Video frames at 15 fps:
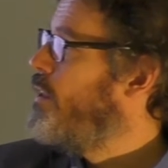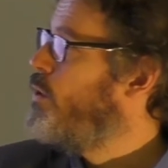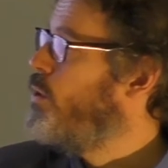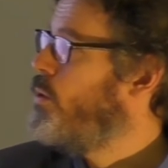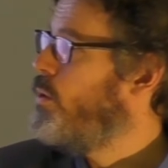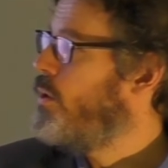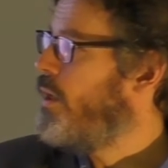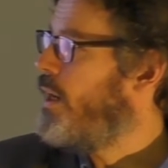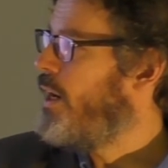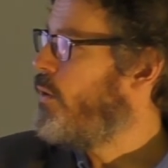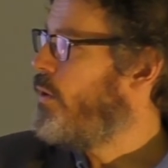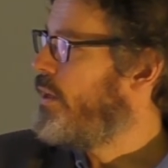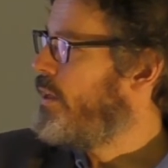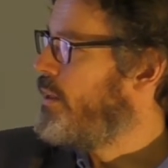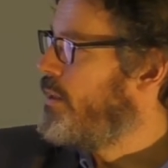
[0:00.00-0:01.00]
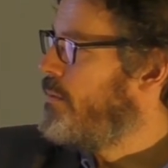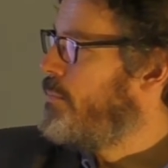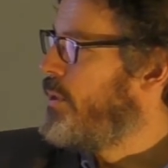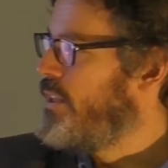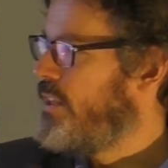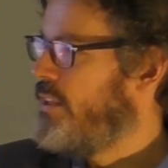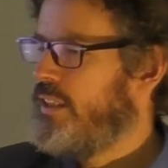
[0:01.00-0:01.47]
to our
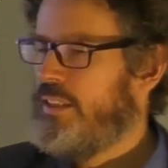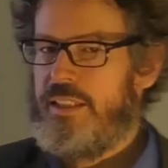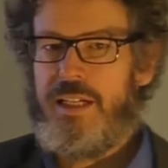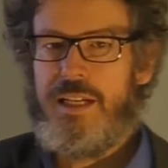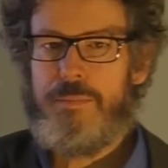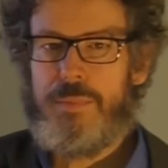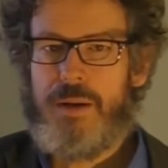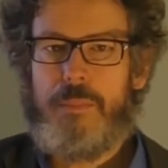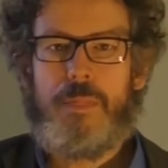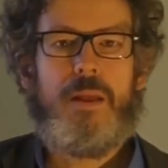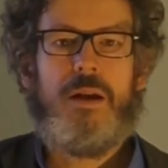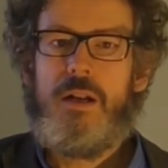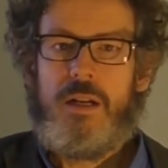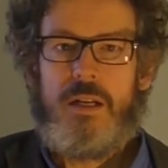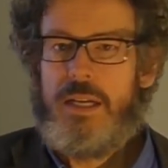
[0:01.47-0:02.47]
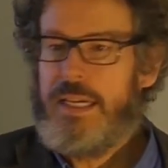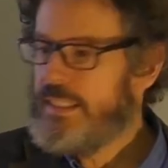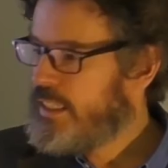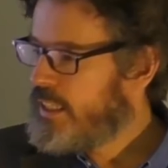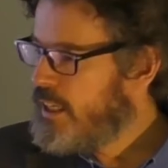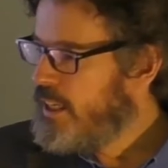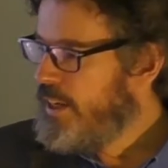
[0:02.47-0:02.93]
prisoner's dilemma,
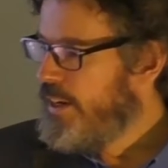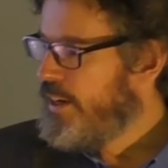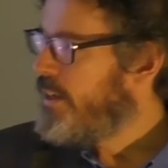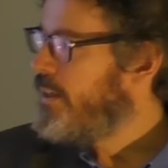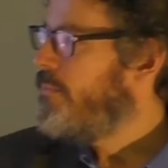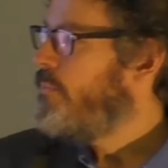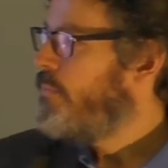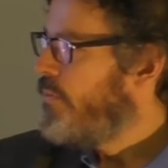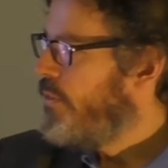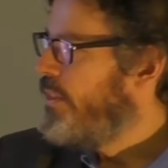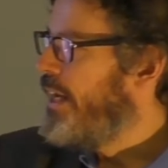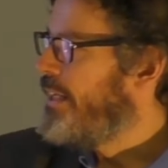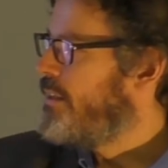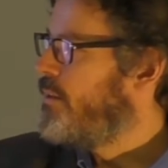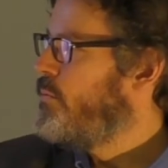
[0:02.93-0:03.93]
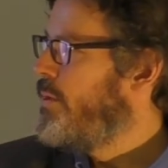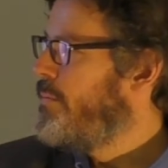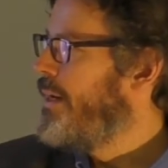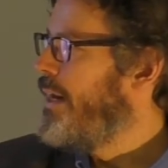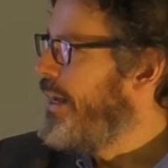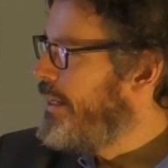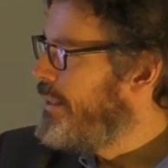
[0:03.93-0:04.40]
it's clear that we
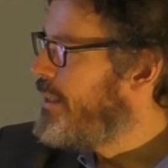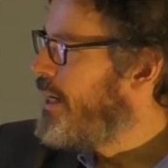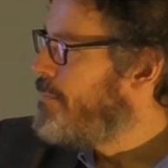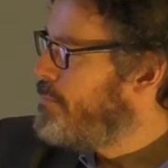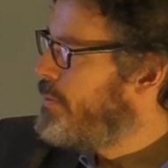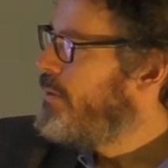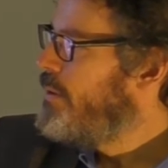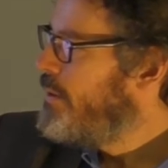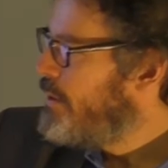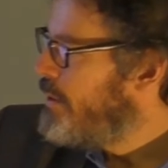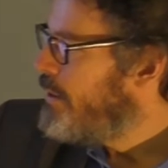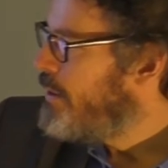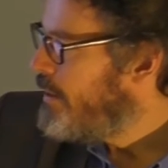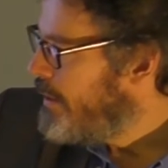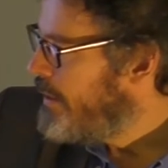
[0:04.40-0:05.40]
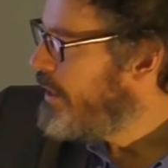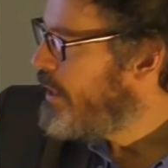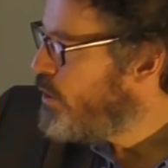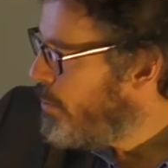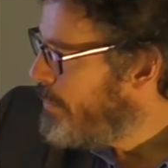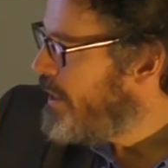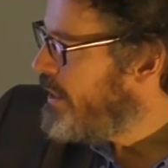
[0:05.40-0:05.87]
will end up in
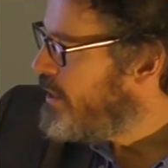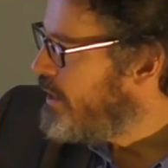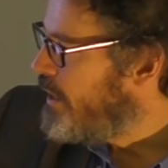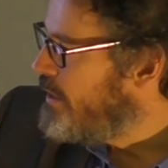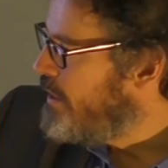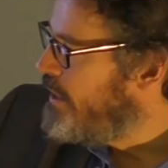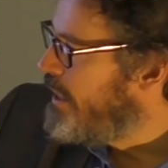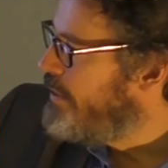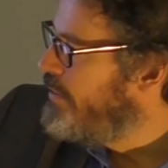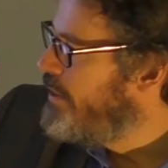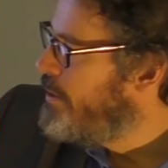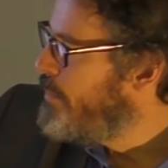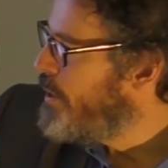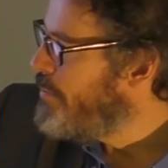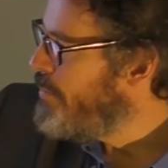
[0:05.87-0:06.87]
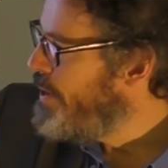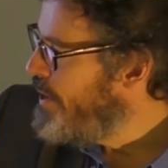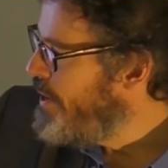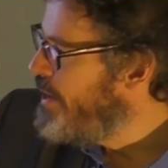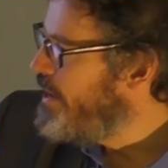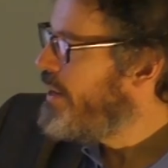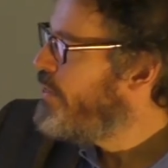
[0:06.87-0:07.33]
a dominant strategy equilibrium
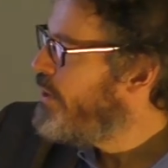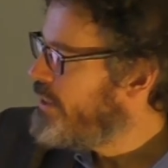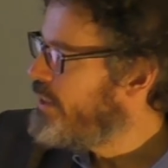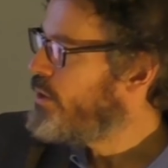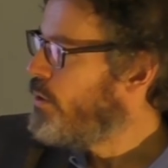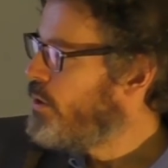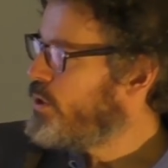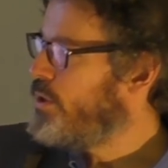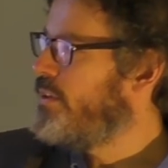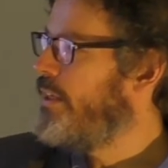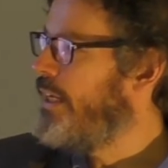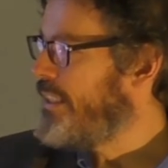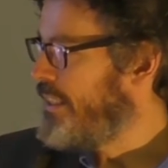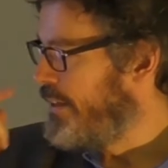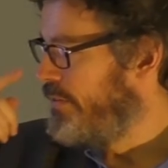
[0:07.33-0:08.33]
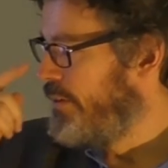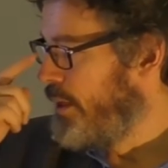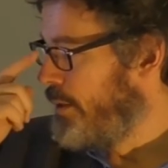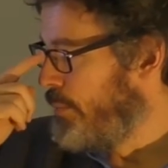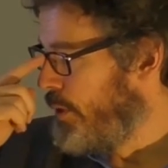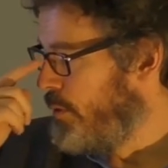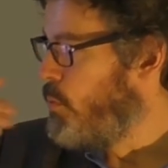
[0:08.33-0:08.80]
here, and this is also a Nash
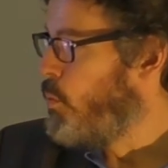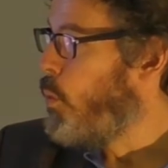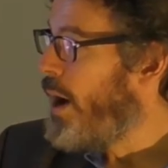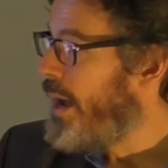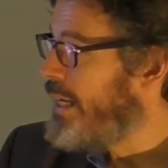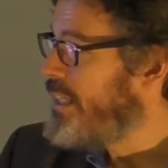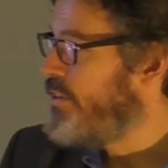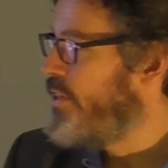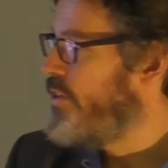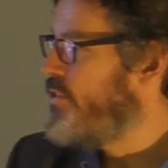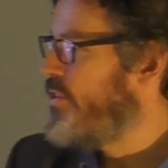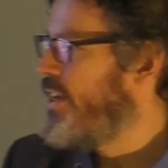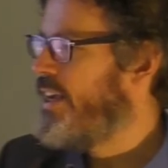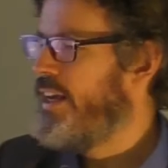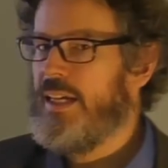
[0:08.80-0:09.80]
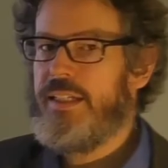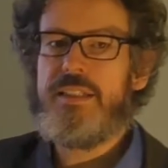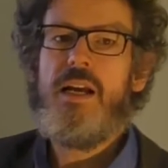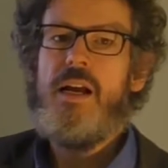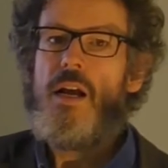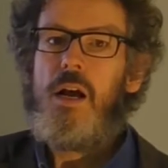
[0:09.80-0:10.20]
equilibrium. Why is this the case?